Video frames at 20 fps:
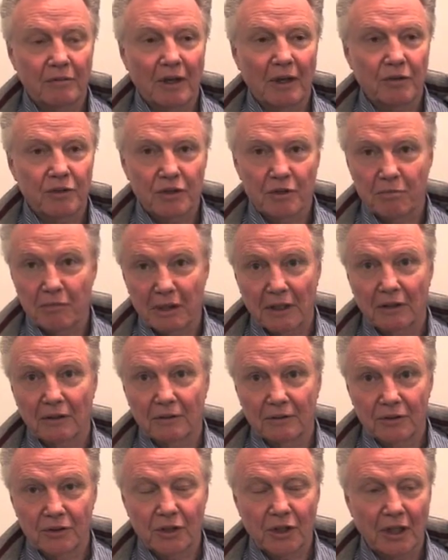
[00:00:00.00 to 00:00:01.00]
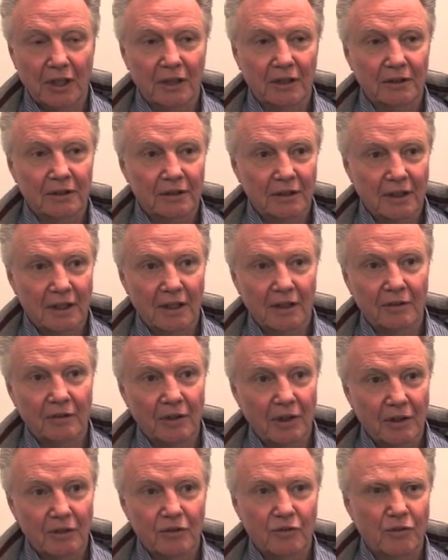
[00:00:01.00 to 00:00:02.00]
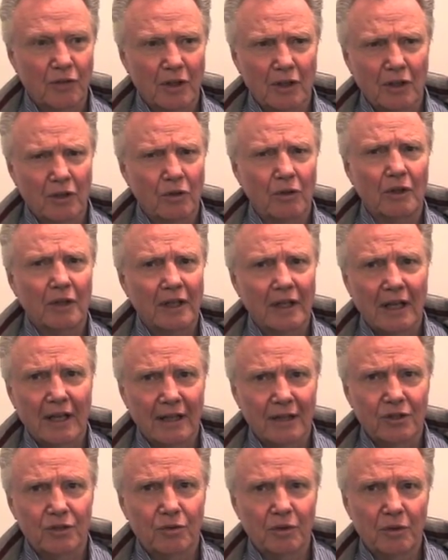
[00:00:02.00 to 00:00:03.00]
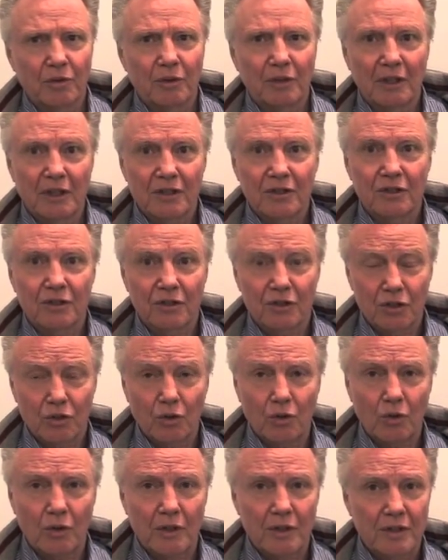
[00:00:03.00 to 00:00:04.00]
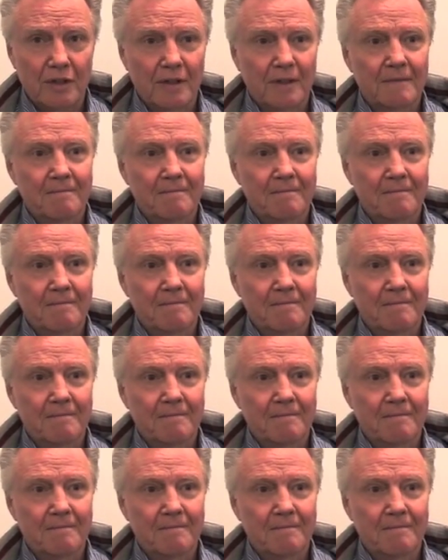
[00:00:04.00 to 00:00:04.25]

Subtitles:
I was the middle child, and at an early age we would listen to stories.